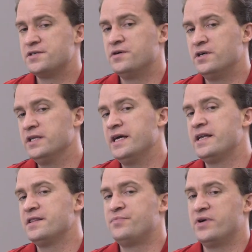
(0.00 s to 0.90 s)
so early
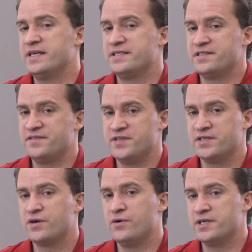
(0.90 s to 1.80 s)
on in the process of
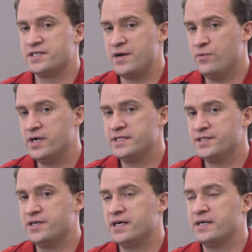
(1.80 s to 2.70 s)
this course, I want
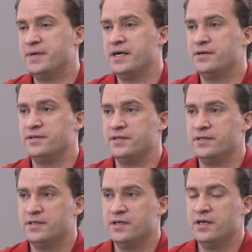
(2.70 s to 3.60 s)
to talk about
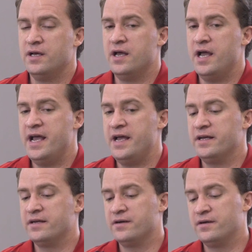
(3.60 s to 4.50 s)

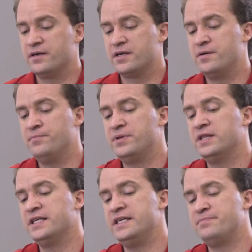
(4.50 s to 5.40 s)
a
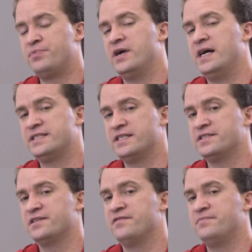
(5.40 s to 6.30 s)
complete
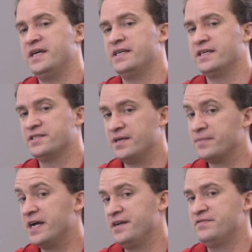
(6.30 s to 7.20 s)
process of making
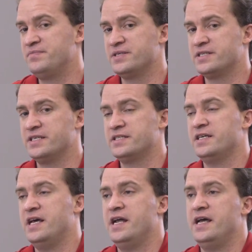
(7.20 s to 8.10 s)
some kind of
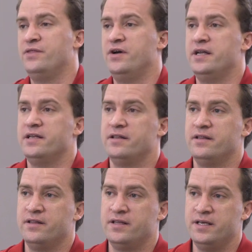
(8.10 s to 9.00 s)
business. And I
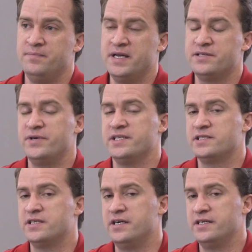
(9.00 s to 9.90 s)
thought the best way to
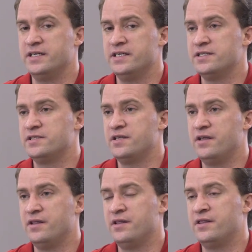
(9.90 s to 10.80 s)
start is
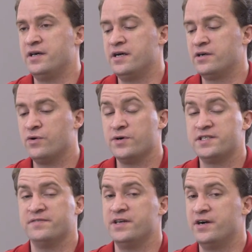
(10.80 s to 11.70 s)
the
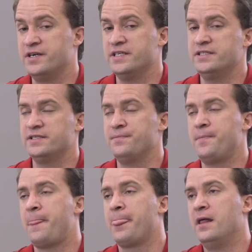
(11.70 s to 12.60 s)
course of an artist.
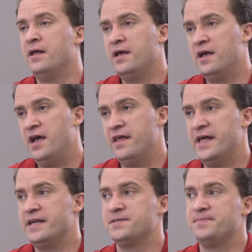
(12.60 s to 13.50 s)
And
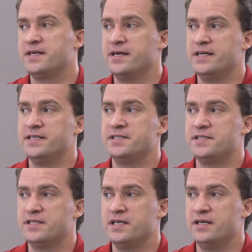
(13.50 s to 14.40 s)
that is because